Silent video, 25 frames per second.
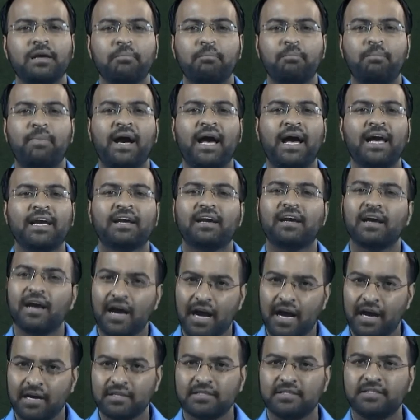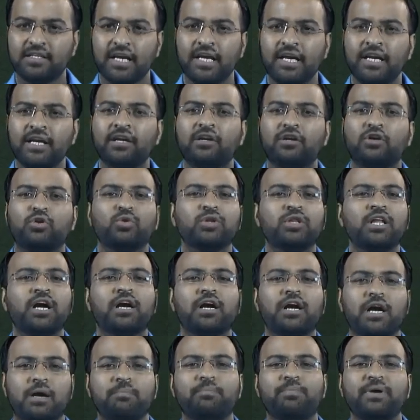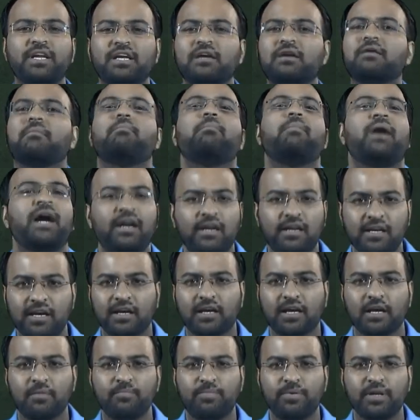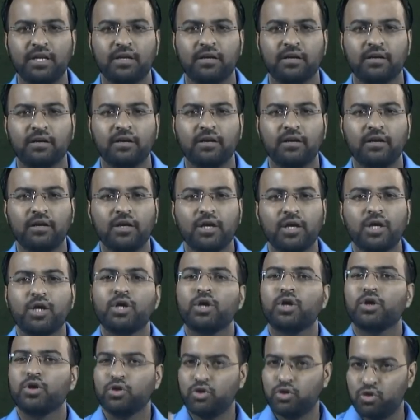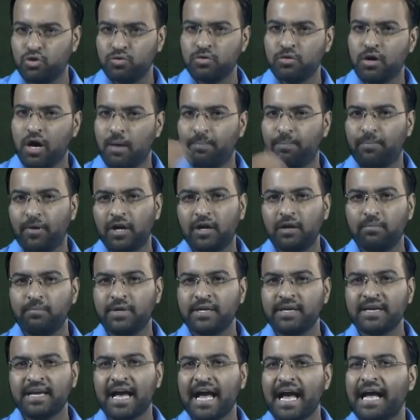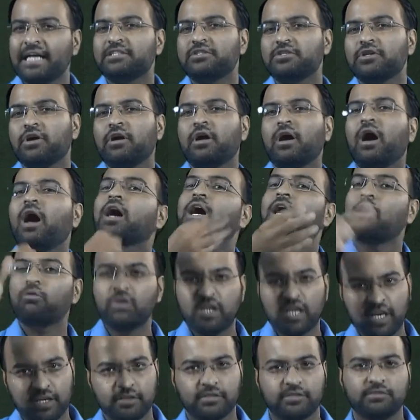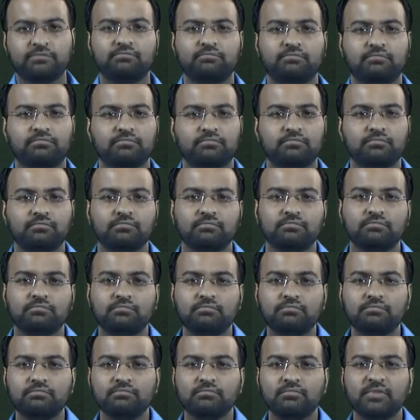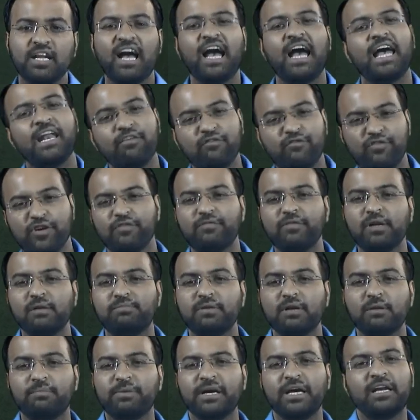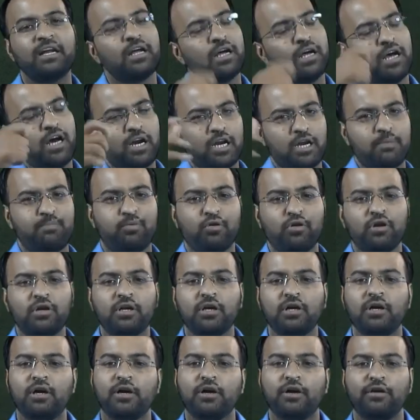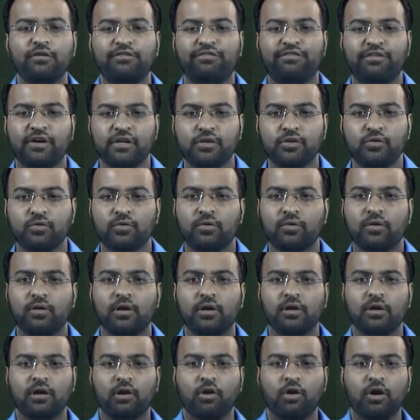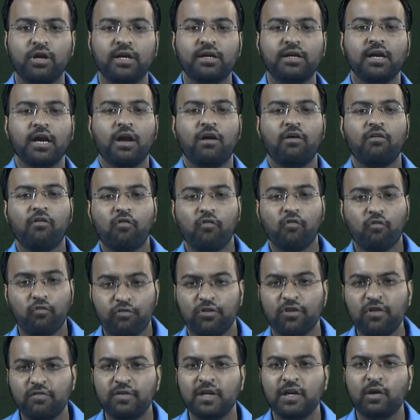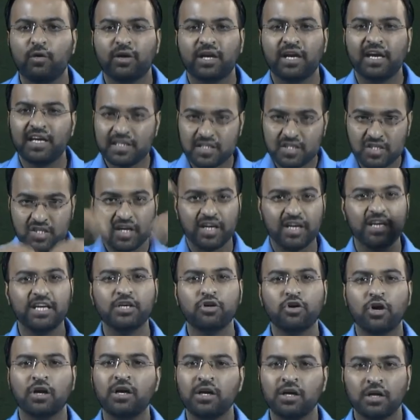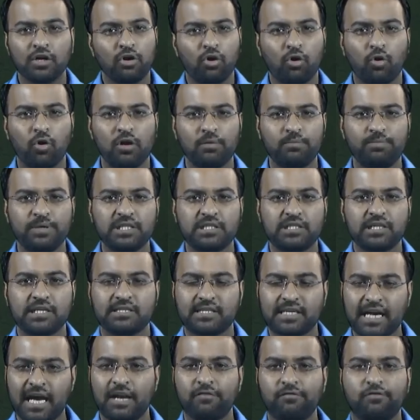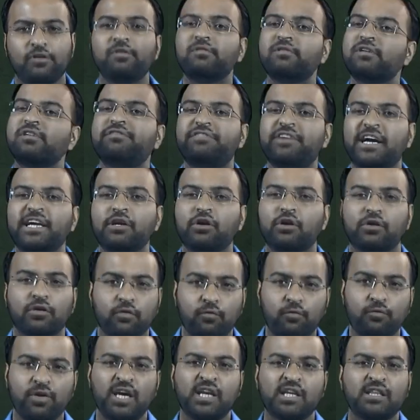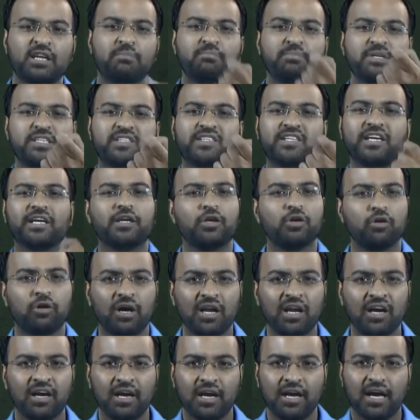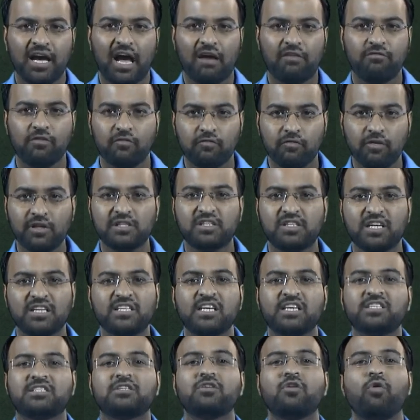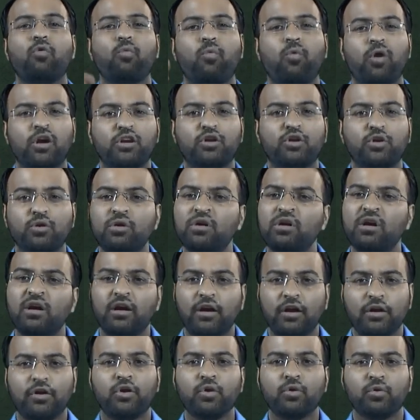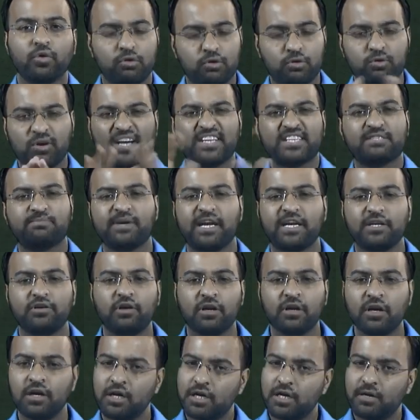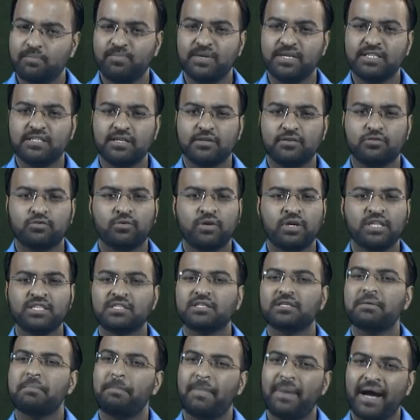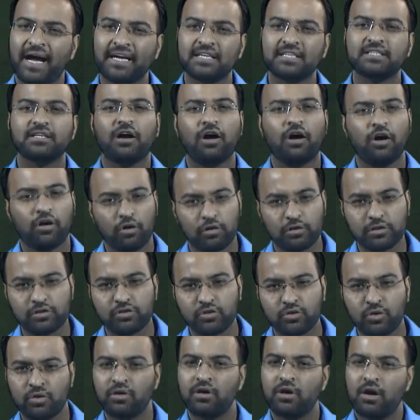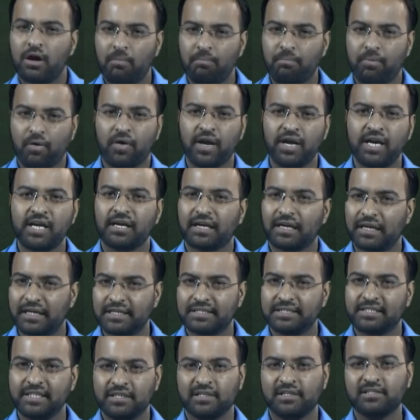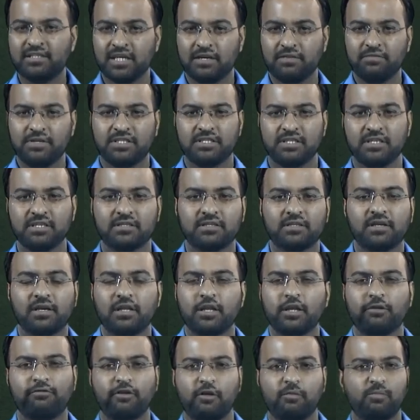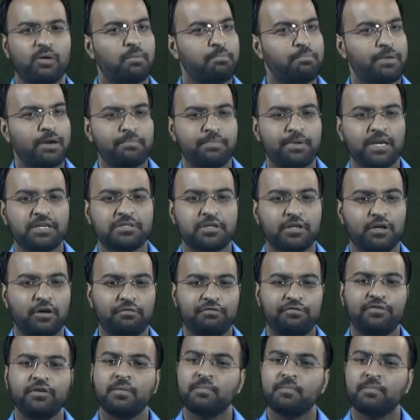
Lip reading: bank are saying to the company, my dear company, you appoint me as your accountant and we will prepare report for you. Got it? We will okay study your whole business and we will find out where the mistake you are having. We will suggest what to do to expand your business. So hence banks are also providing general services in the form of preparation of